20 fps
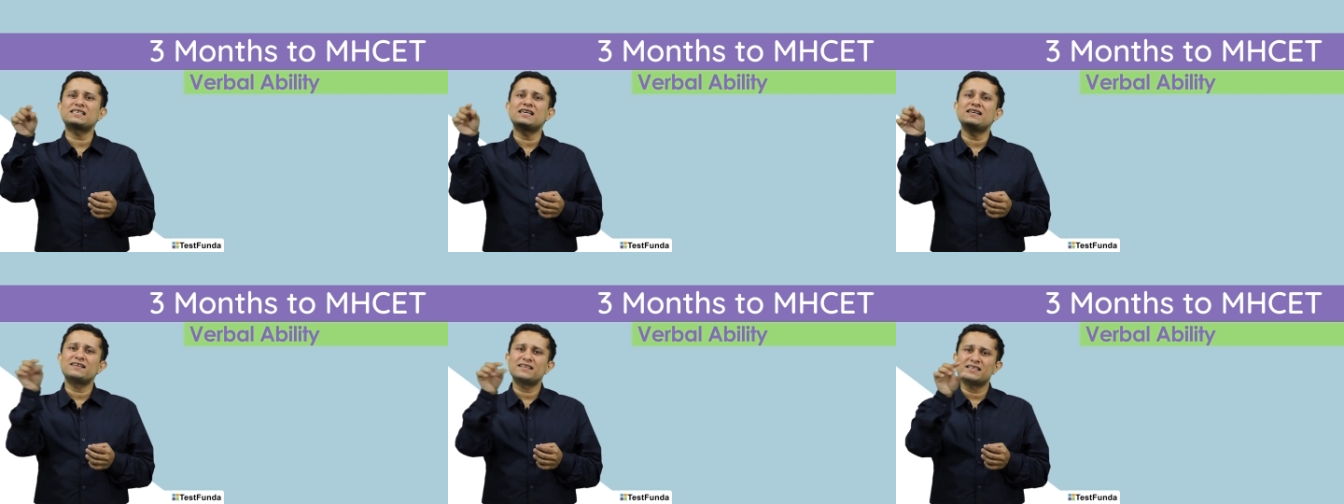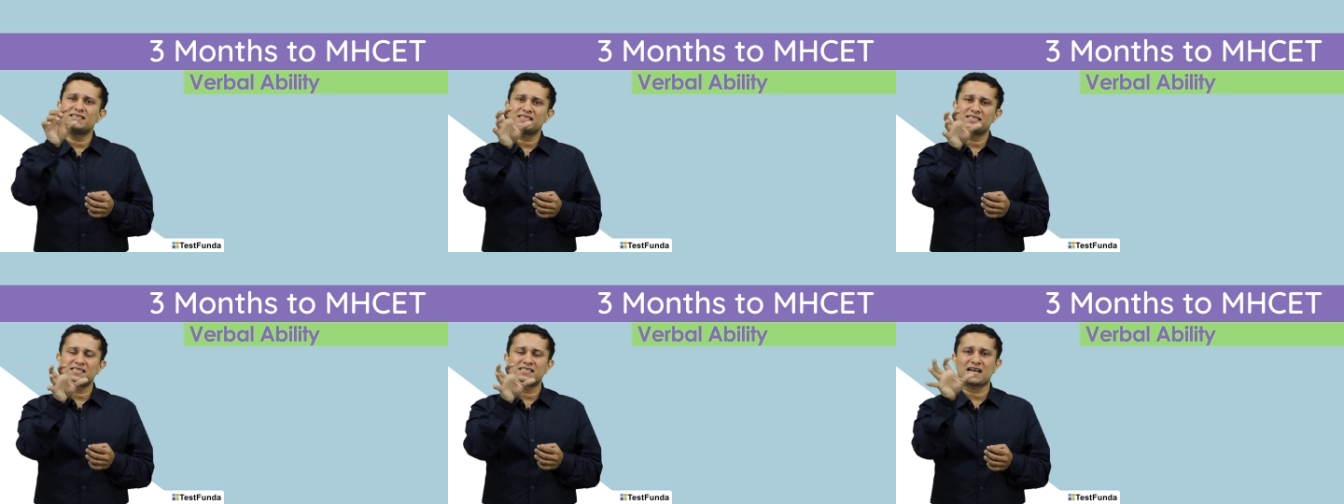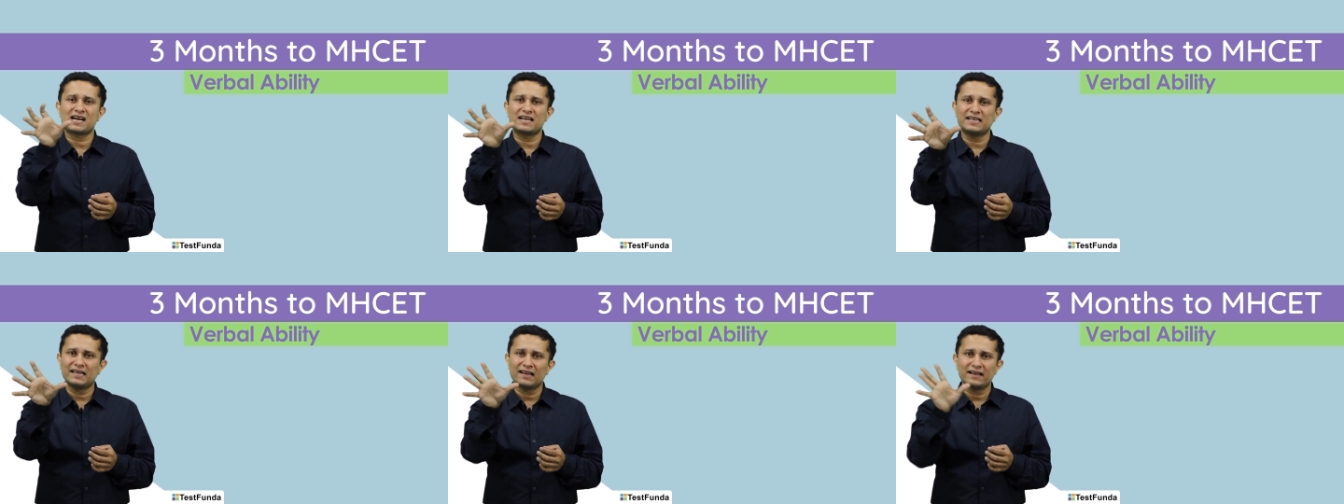sentence is
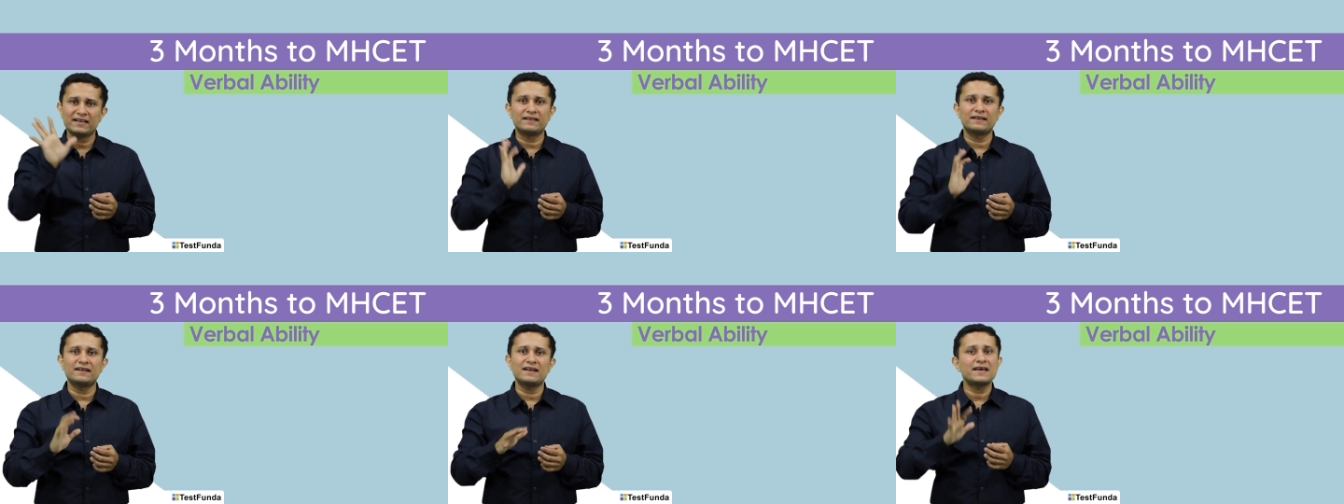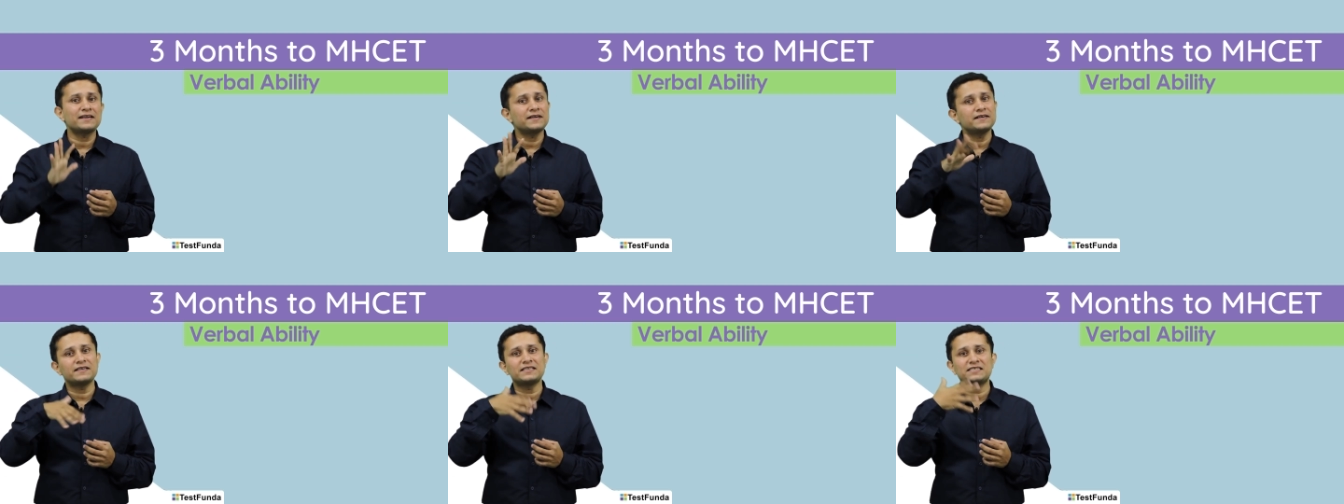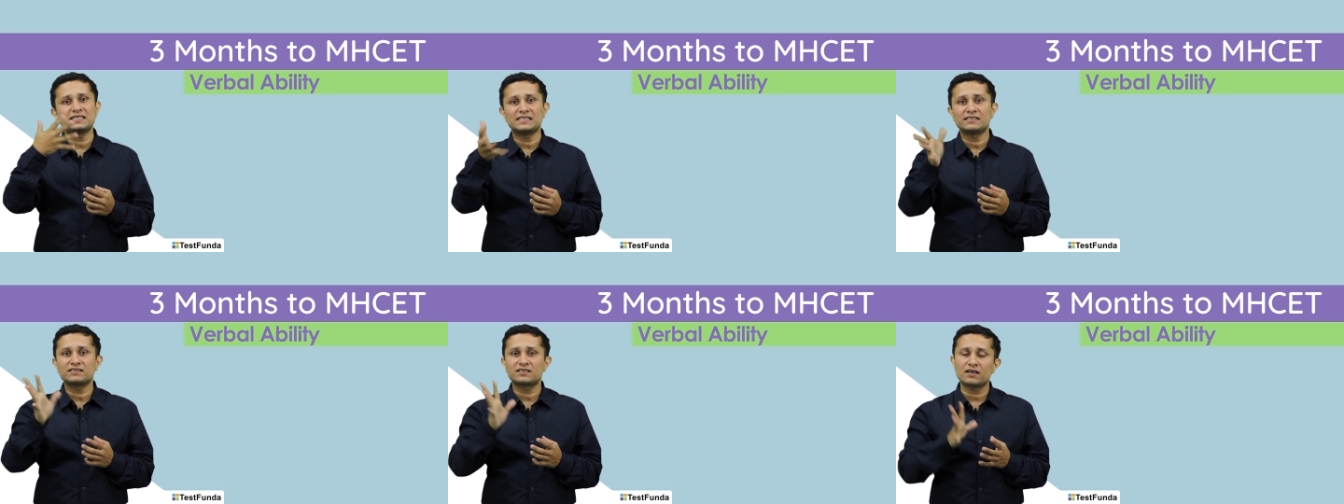highlighted and it
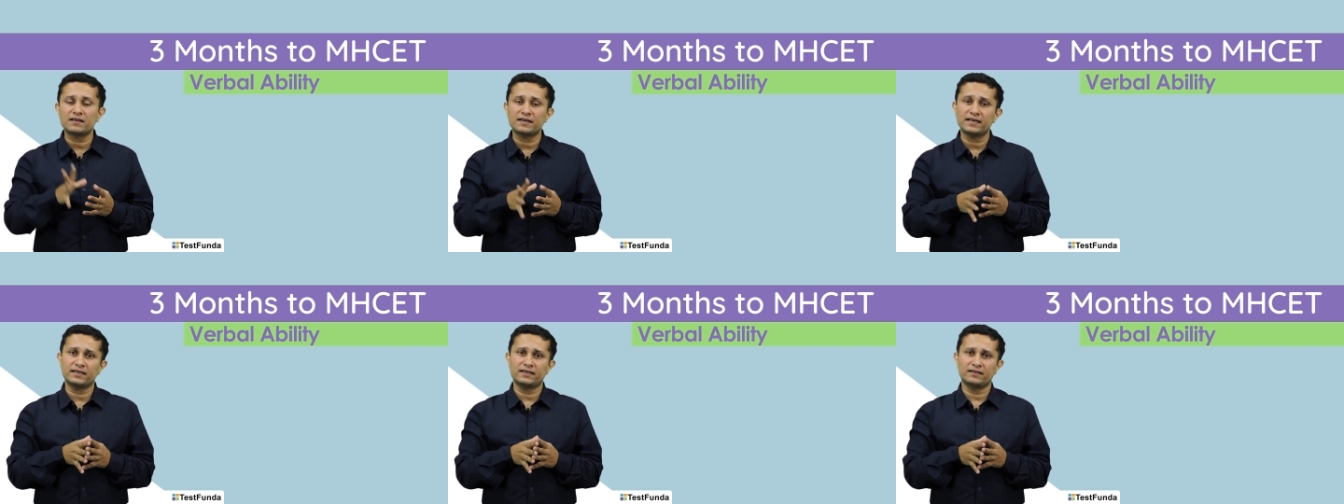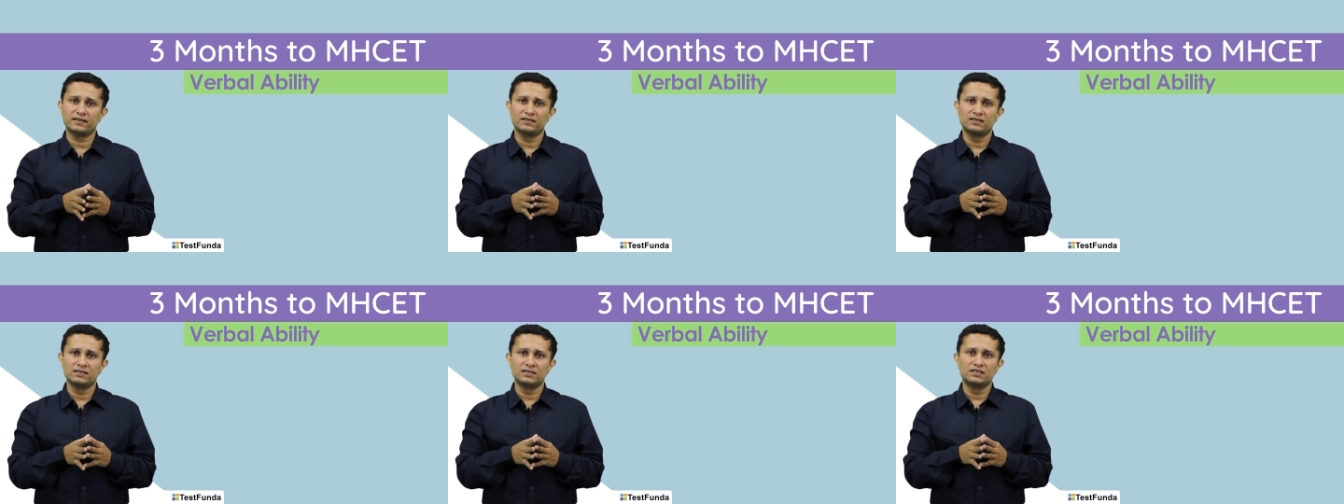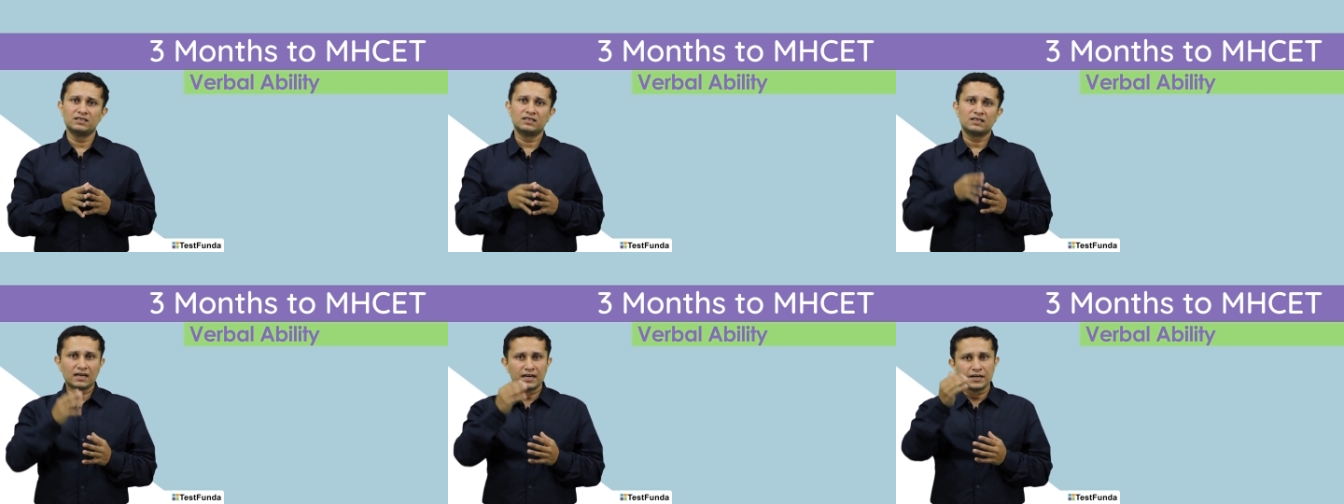is incorrect
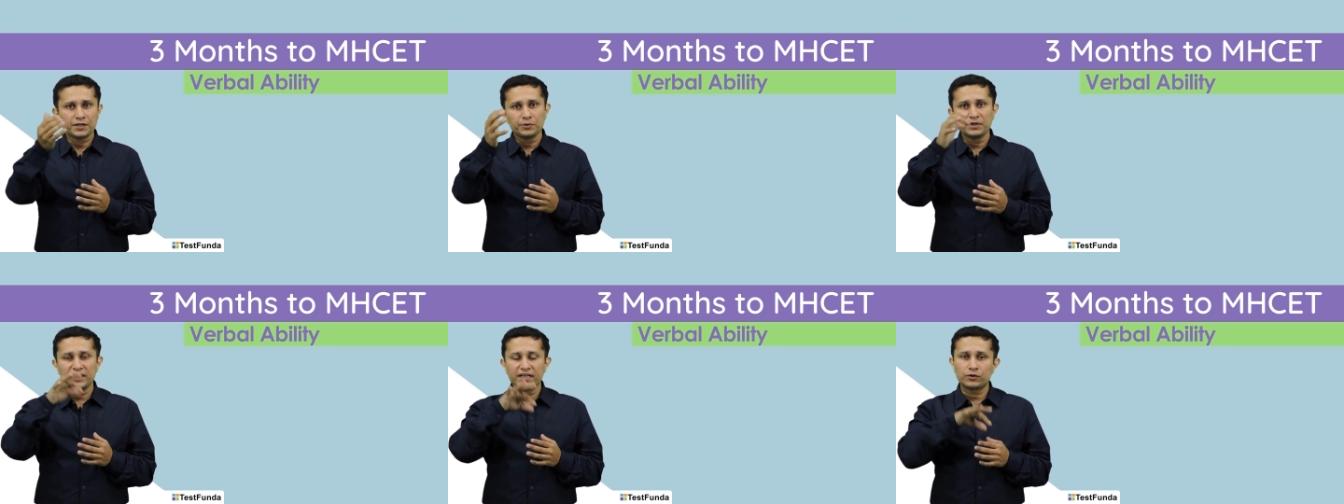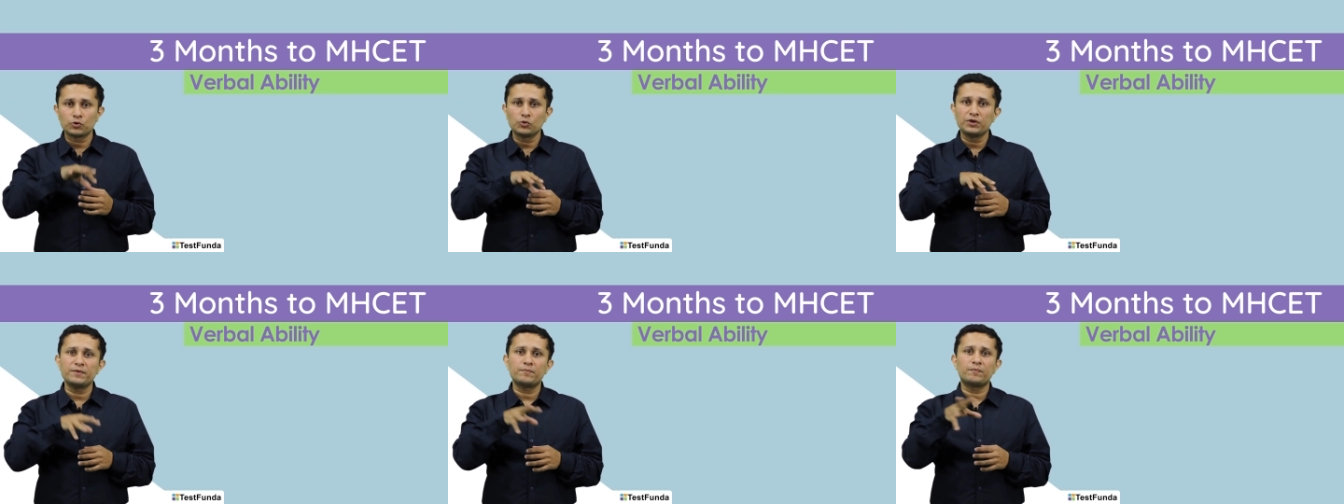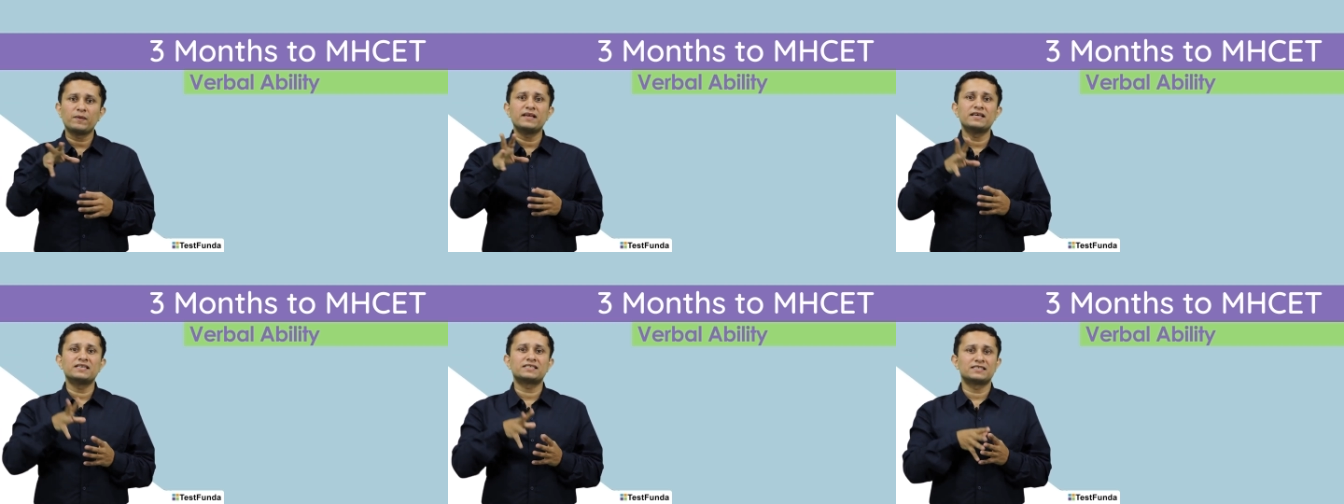and you need to
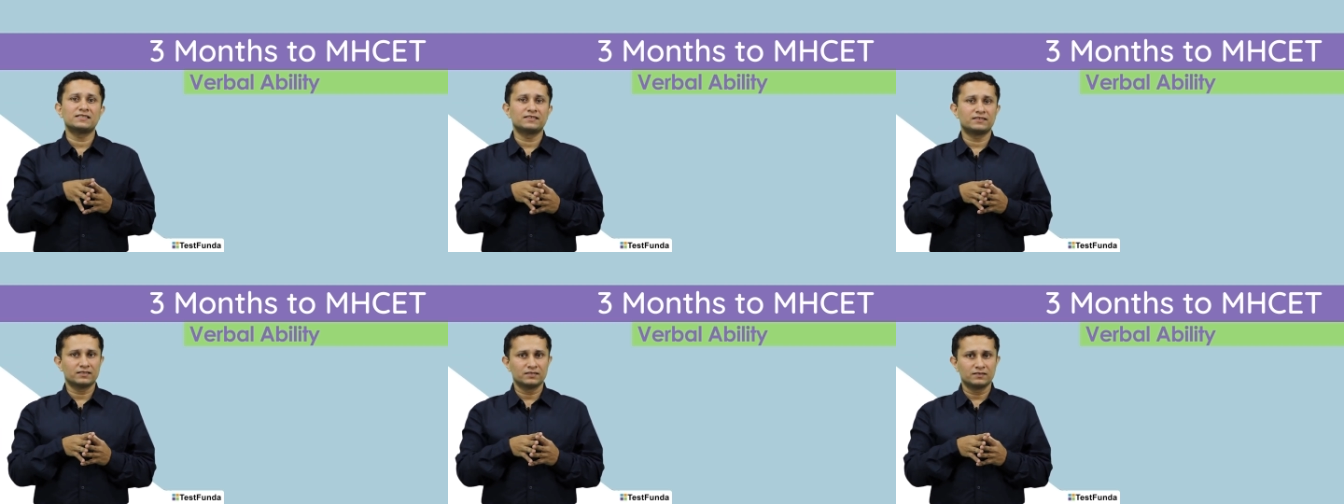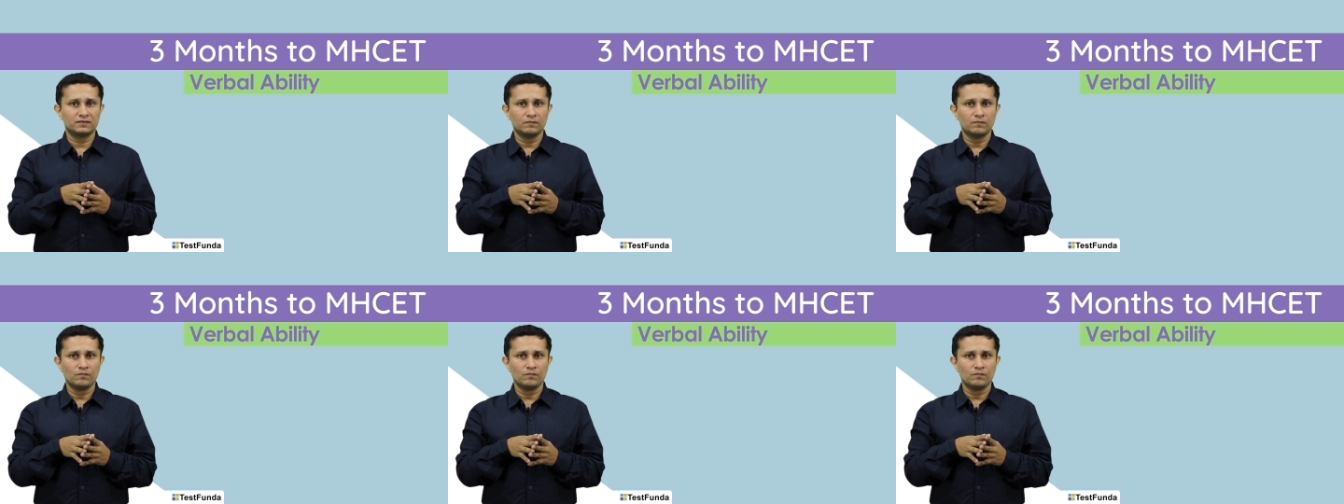replace it.